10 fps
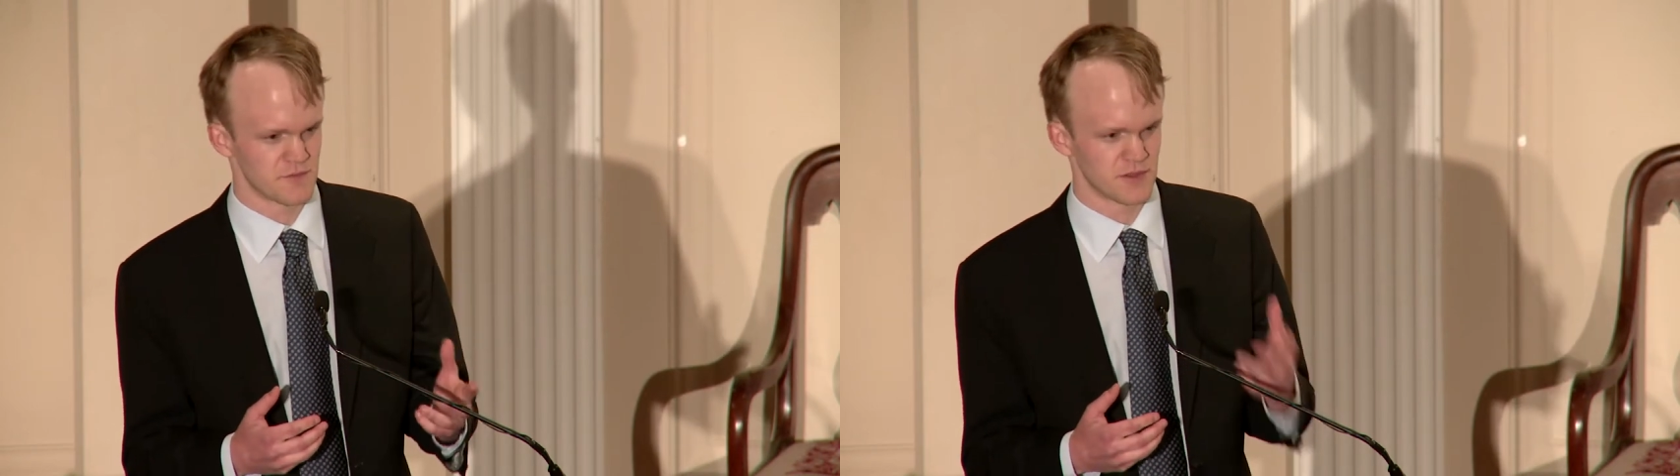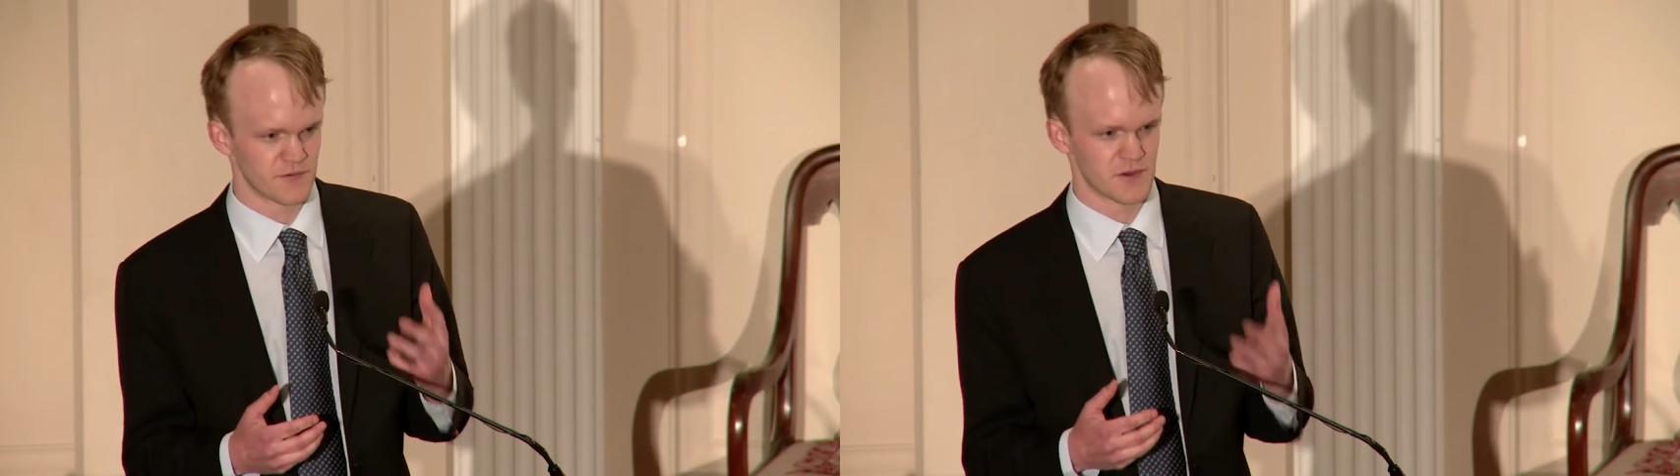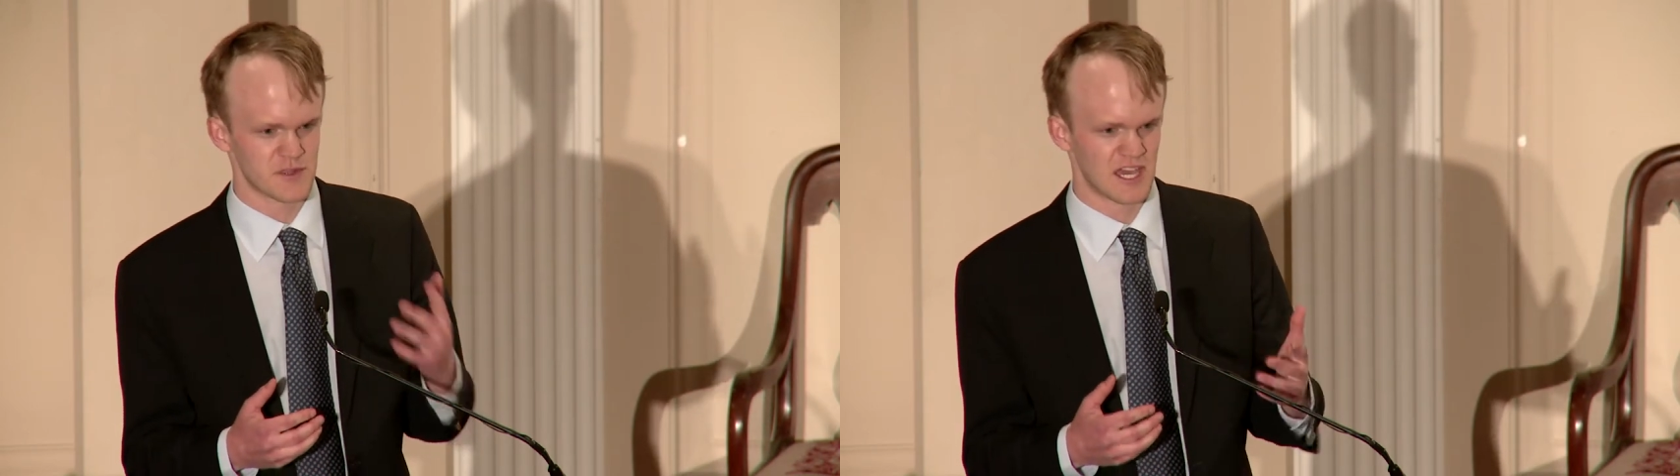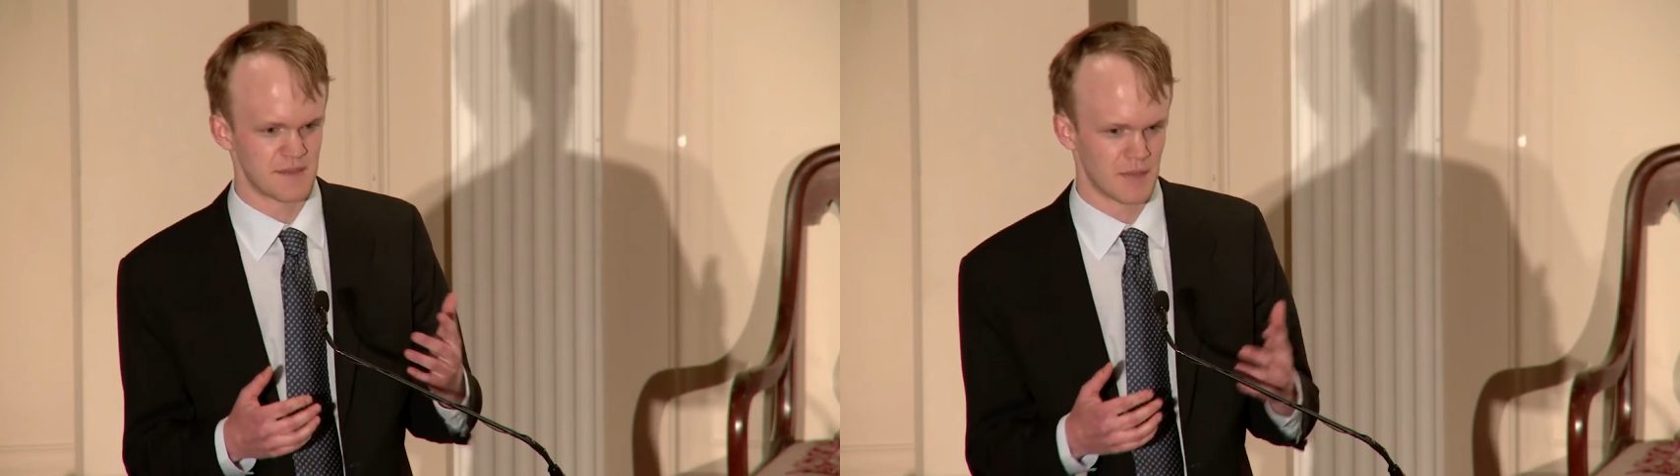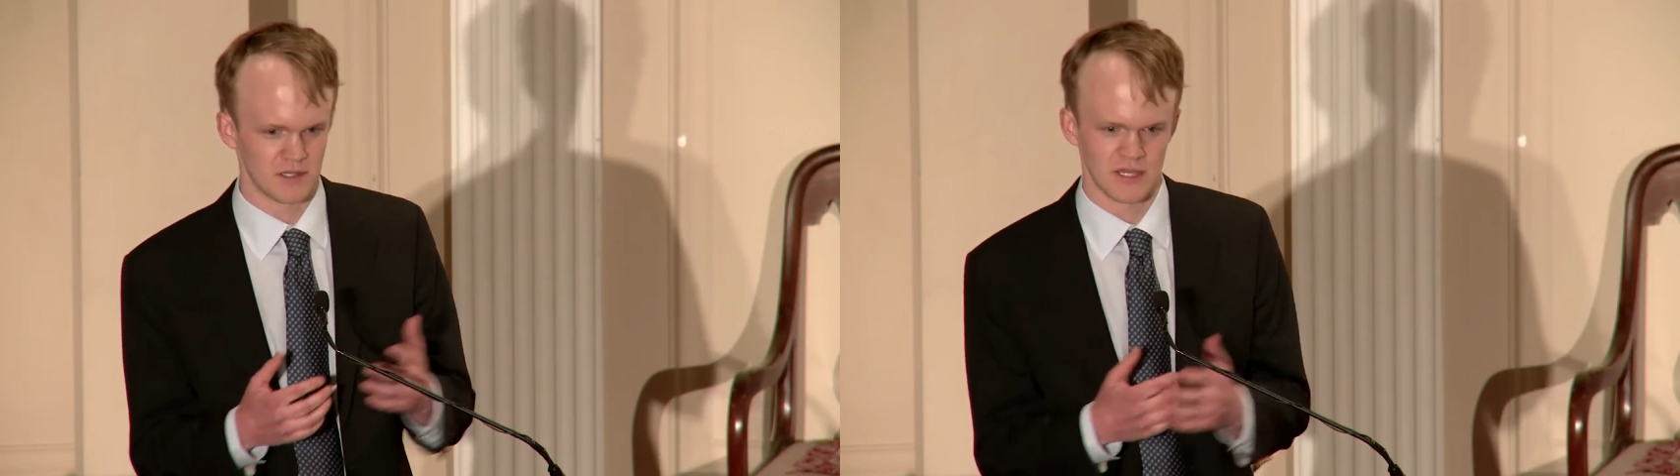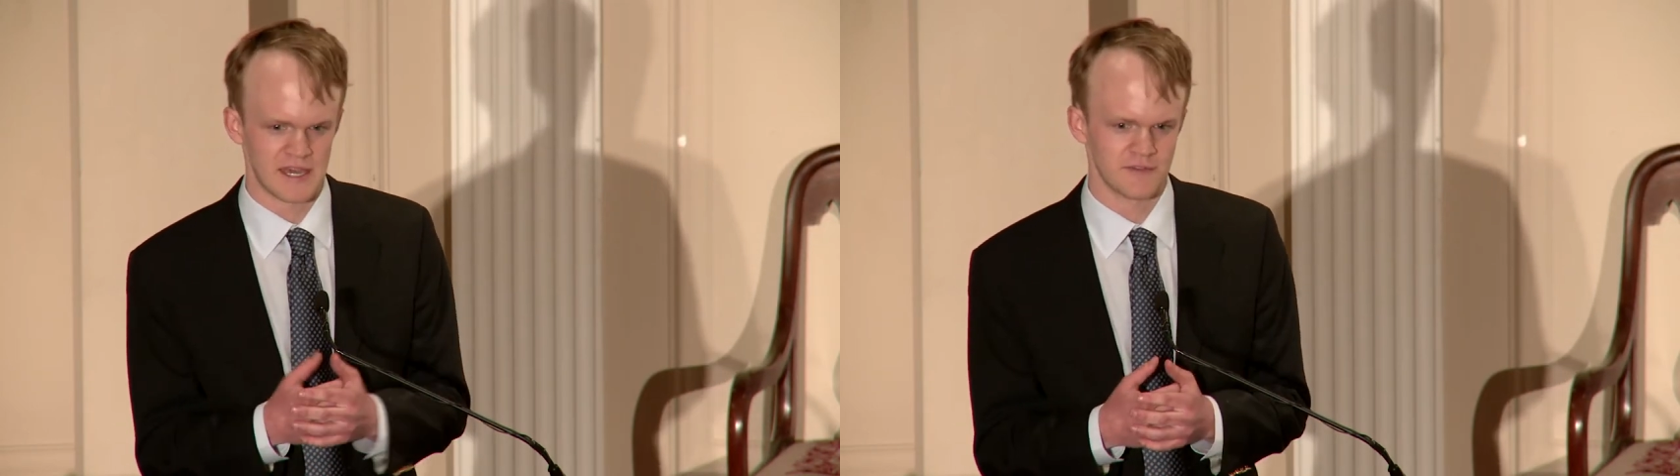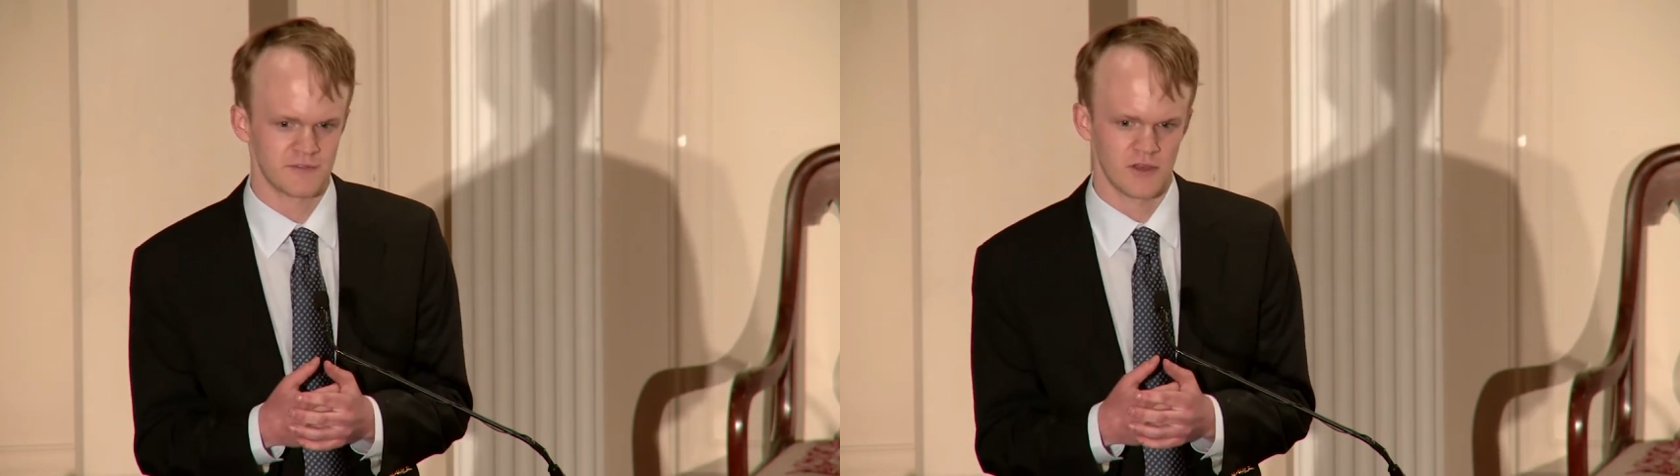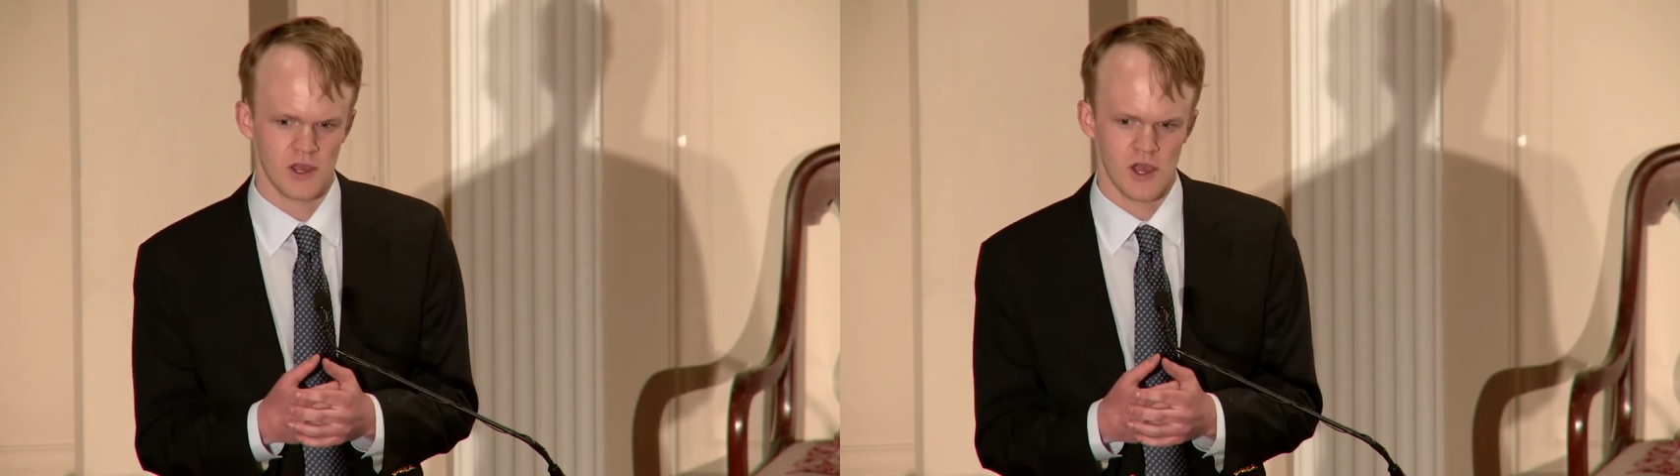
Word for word: for the first time in my life,